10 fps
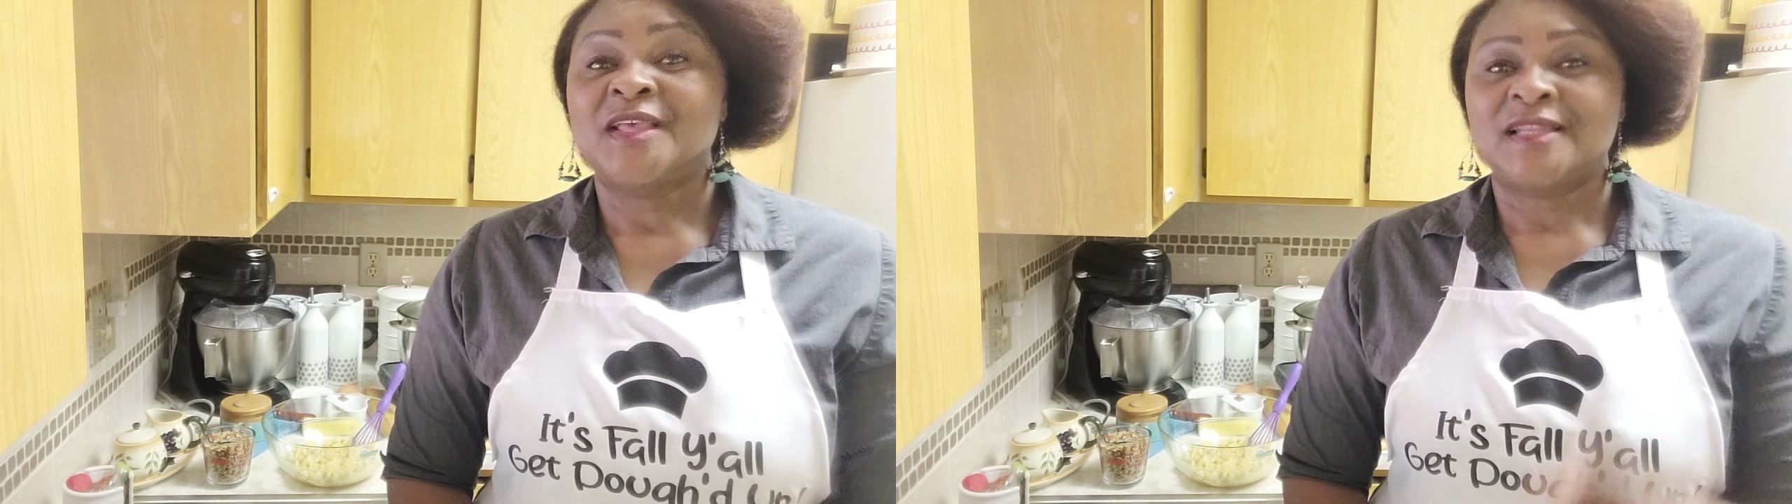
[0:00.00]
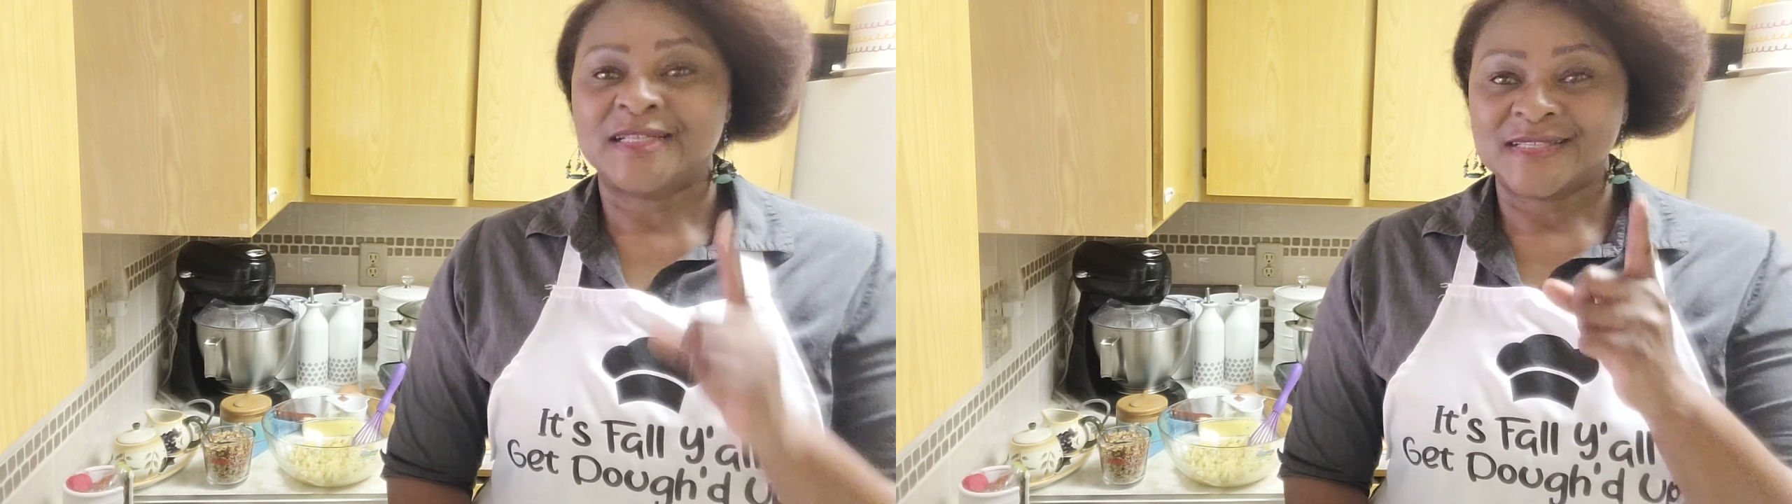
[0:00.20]

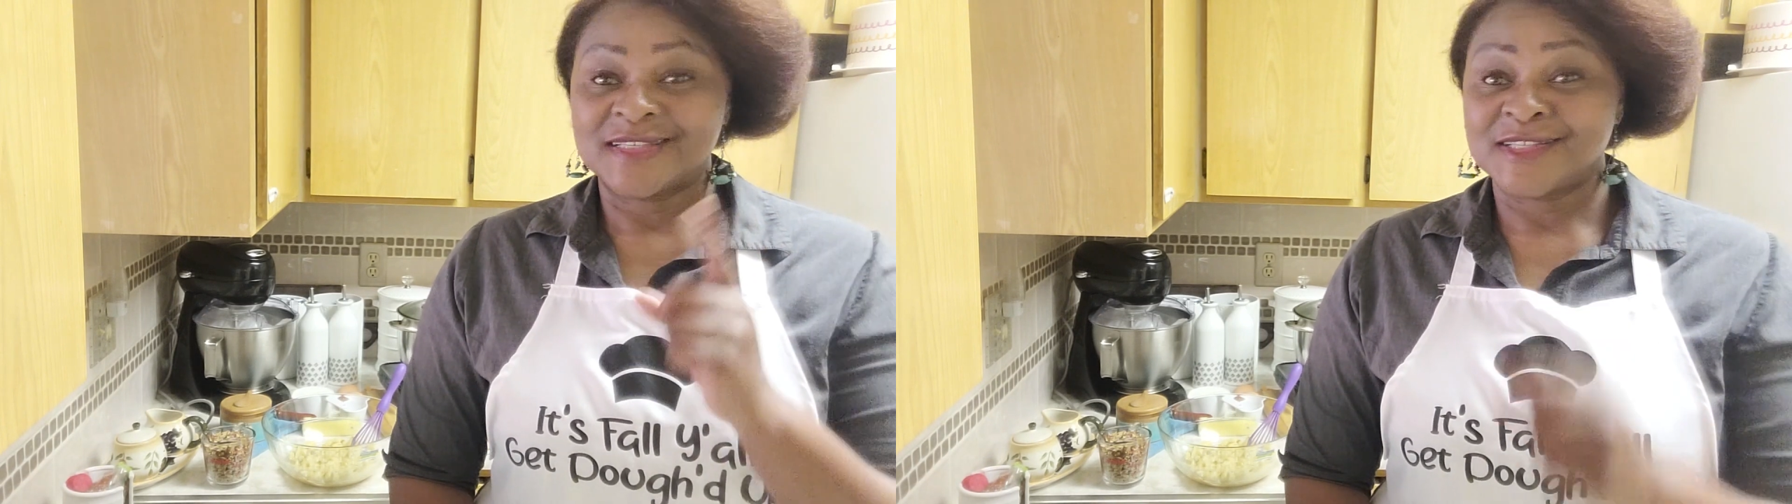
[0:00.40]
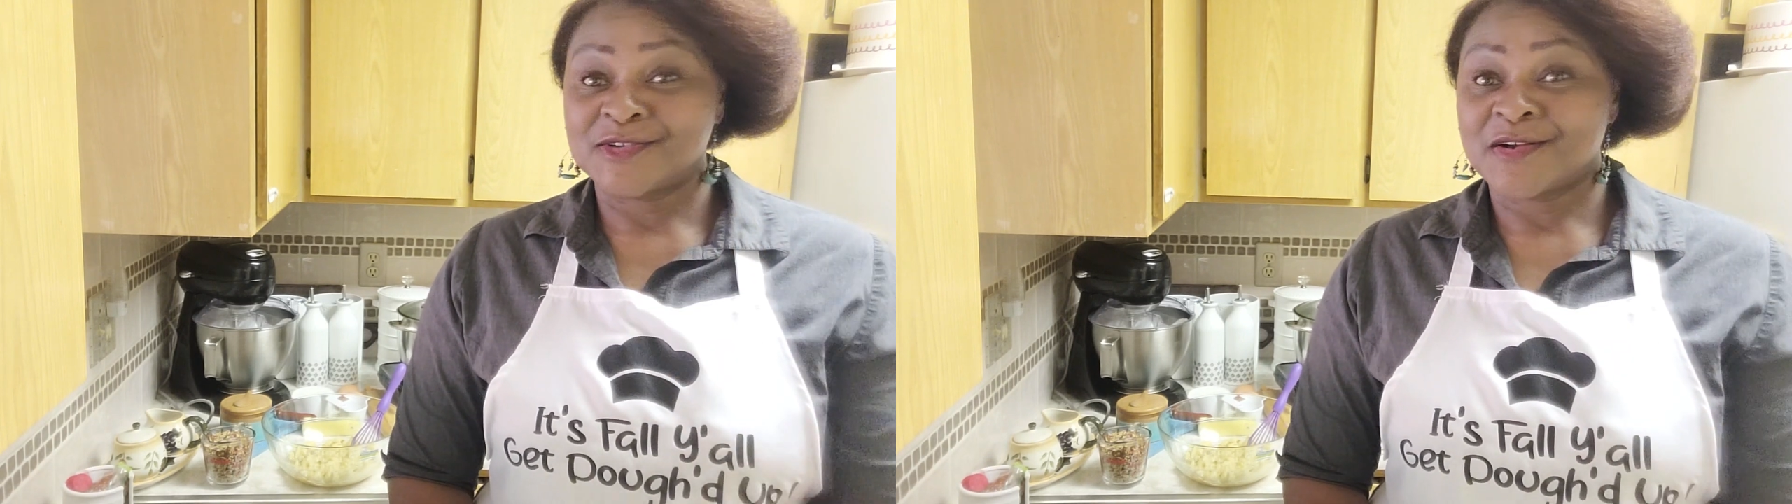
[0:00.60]
Let's get
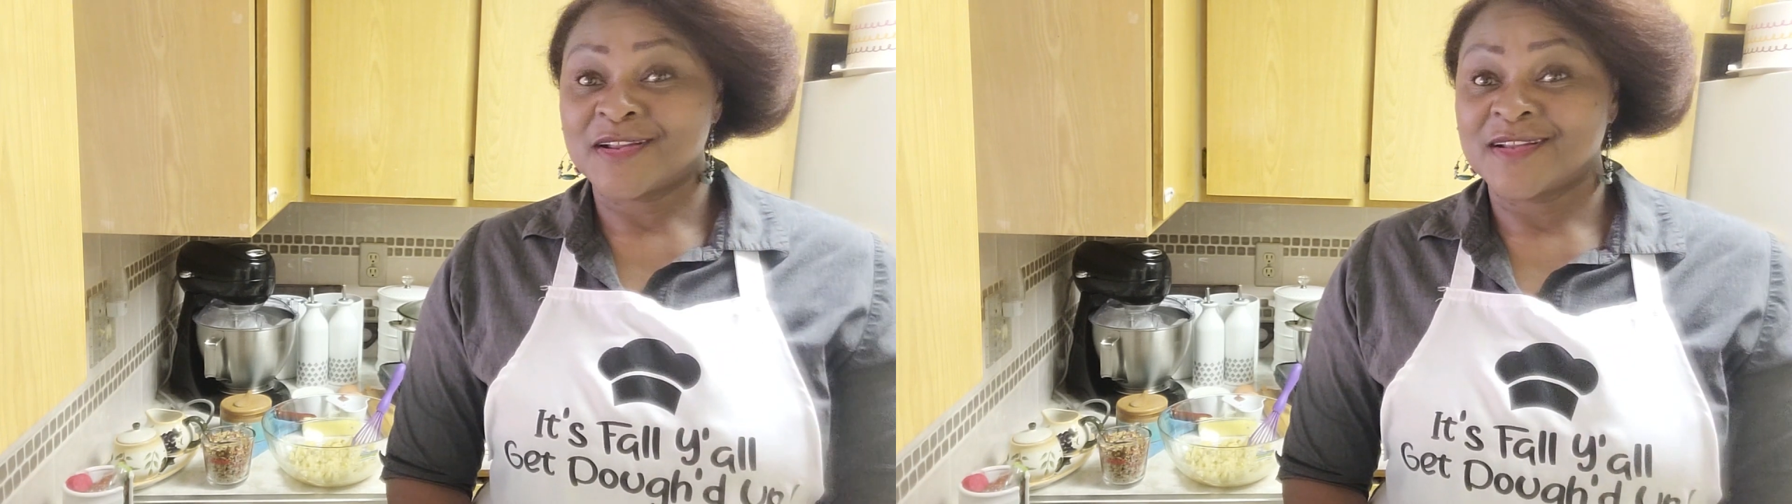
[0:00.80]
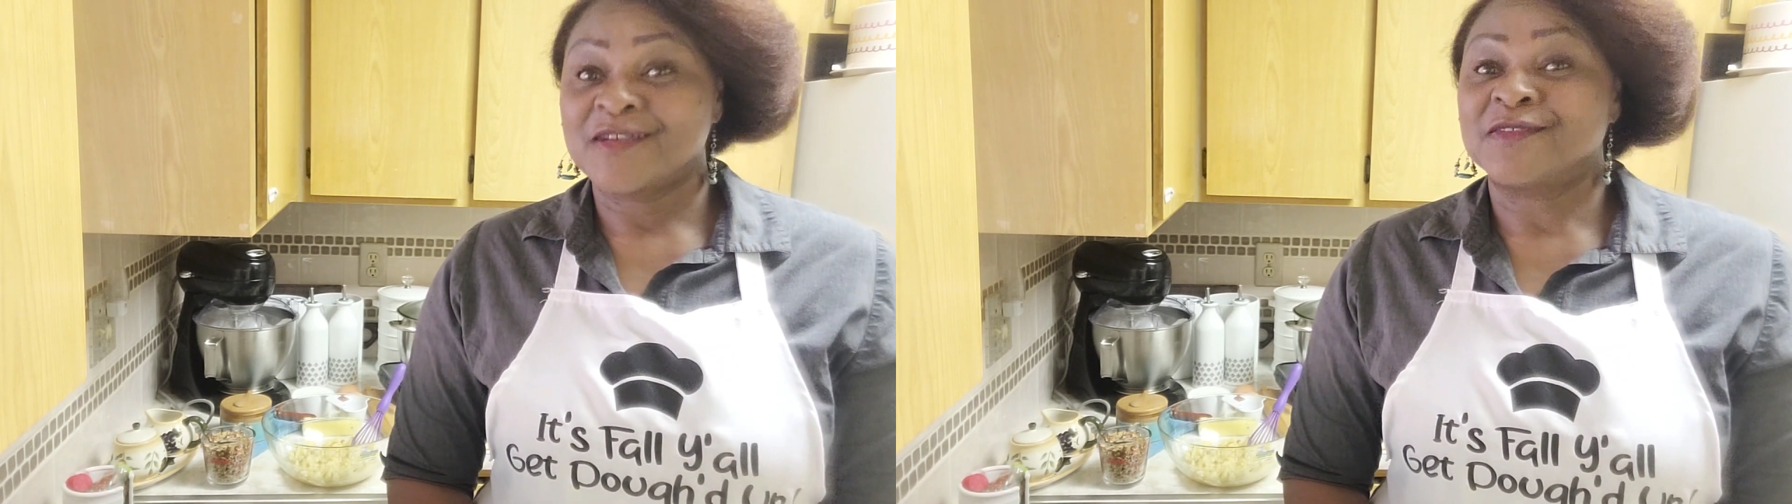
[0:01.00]

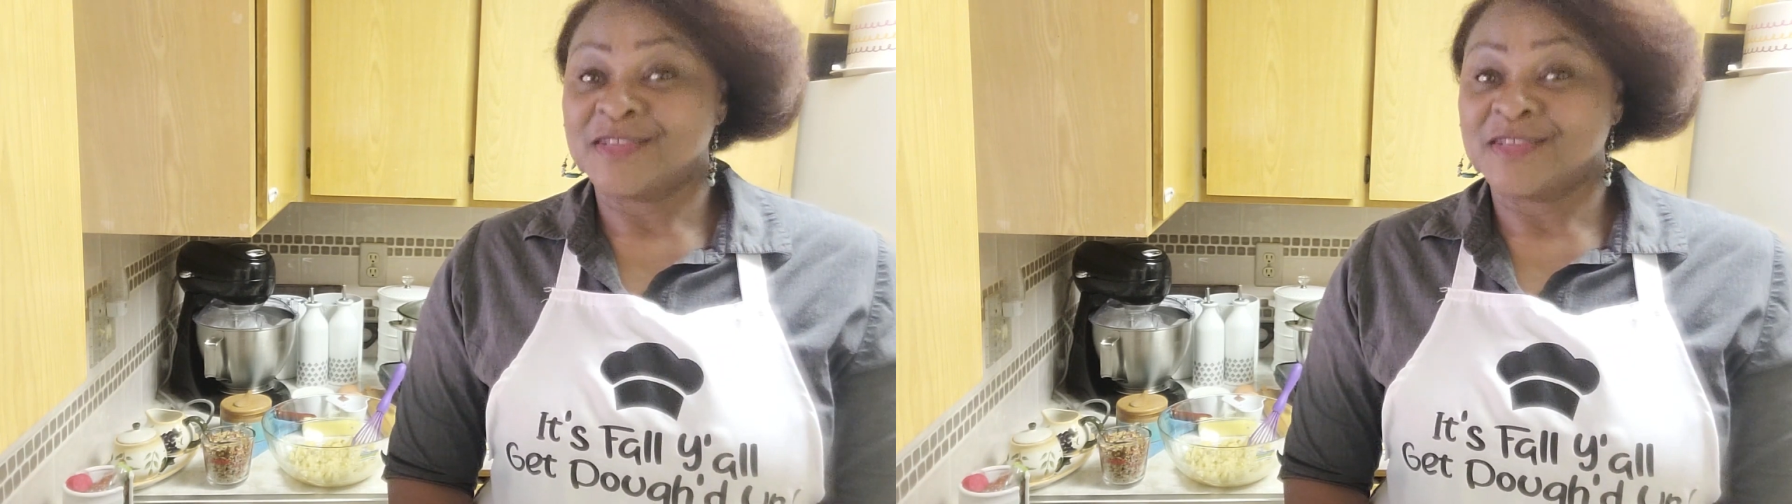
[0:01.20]
started on